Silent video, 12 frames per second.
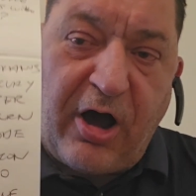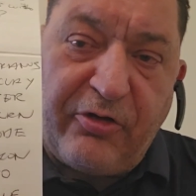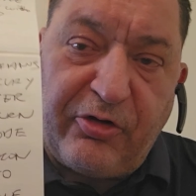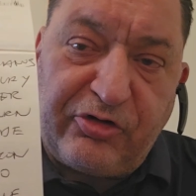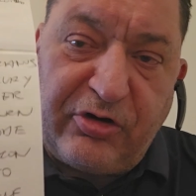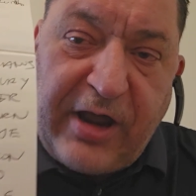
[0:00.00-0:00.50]

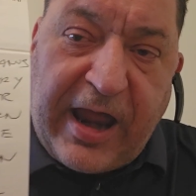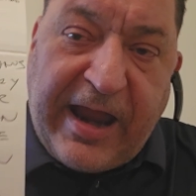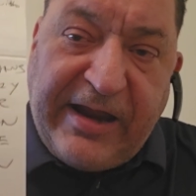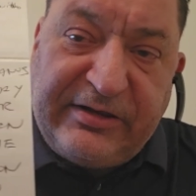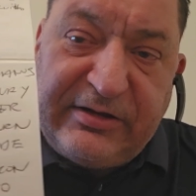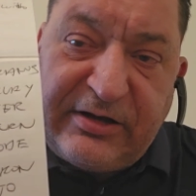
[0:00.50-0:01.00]
other
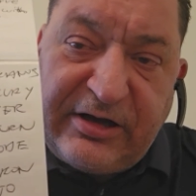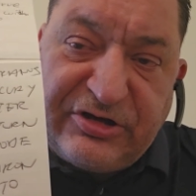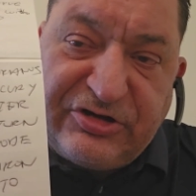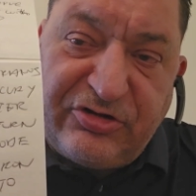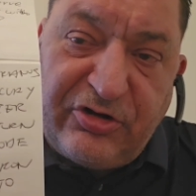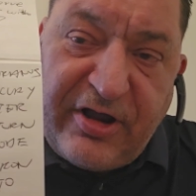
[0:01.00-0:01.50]
8,
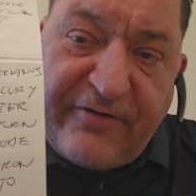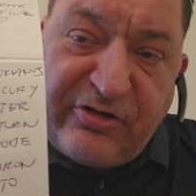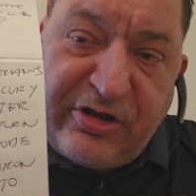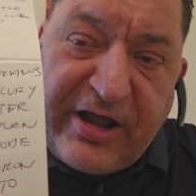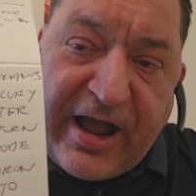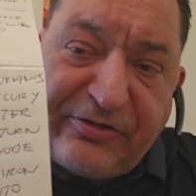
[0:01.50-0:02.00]
because
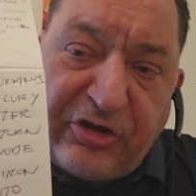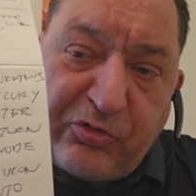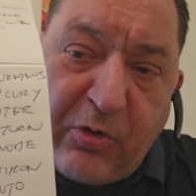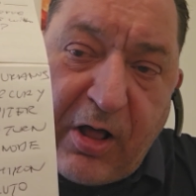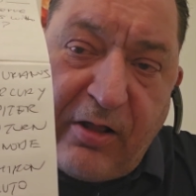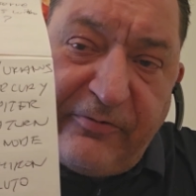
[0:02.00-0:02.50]
you got the
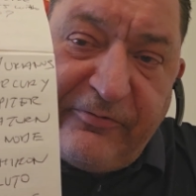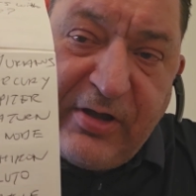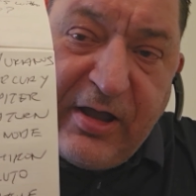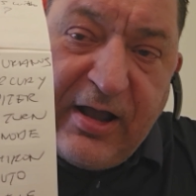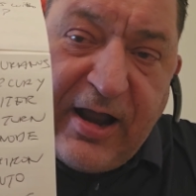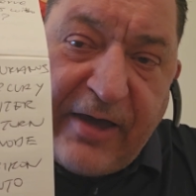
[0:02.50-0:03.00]
12,
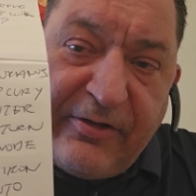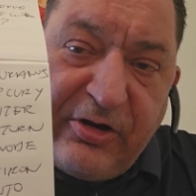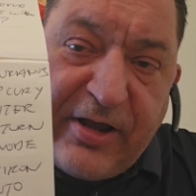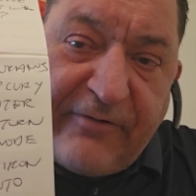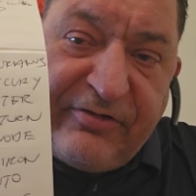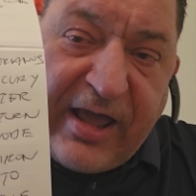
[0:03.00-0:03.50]
and
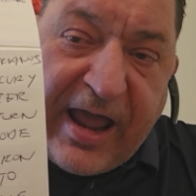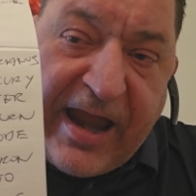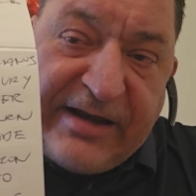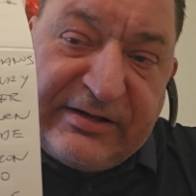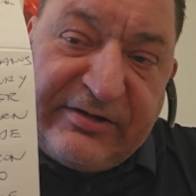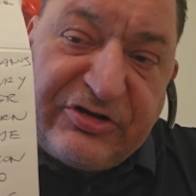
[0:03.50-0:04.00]
then you have the
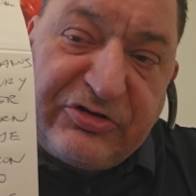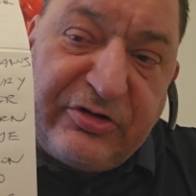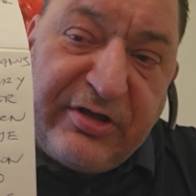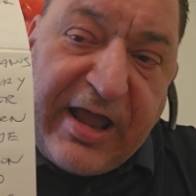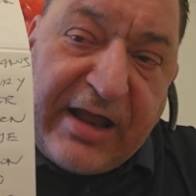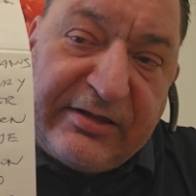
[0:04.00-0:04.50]
8, and this
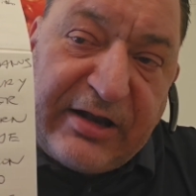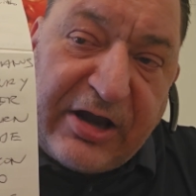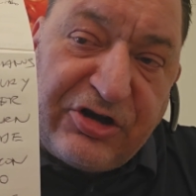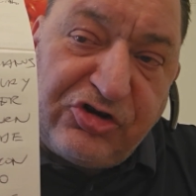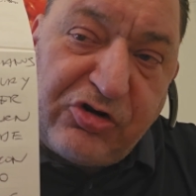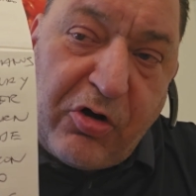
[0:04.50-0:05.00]
is the 8 that
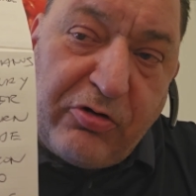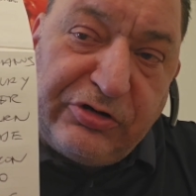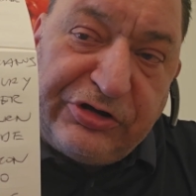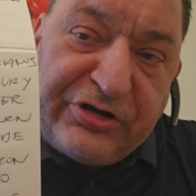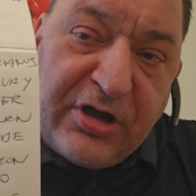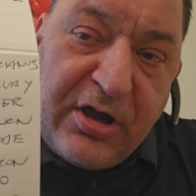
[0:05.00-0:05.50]
I
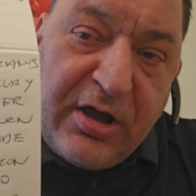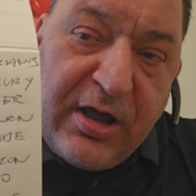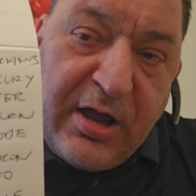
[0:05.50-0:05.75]
chose.